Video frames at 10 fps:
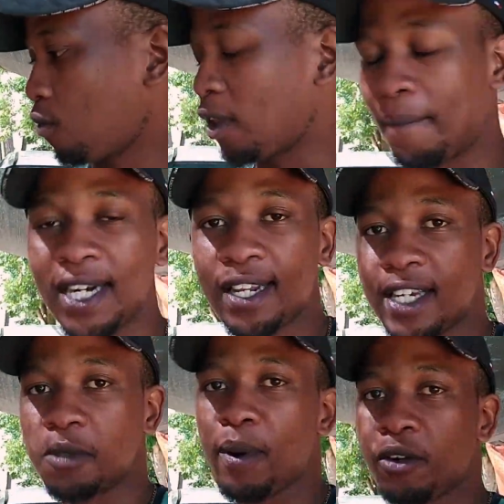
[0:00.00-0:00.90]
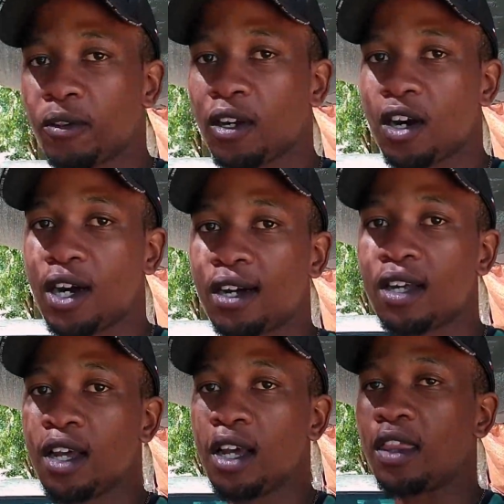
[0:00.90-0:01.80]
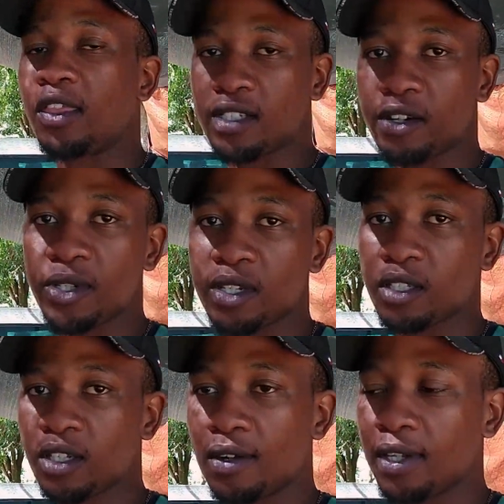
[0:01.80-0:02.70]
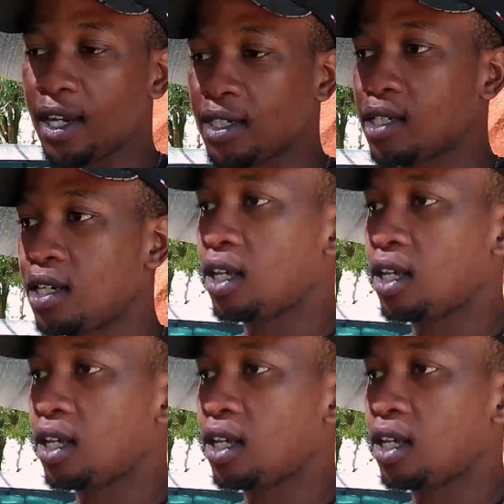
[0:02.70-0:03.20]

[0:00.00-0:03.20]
for the money that I spent on the car, that's the results that I'll get.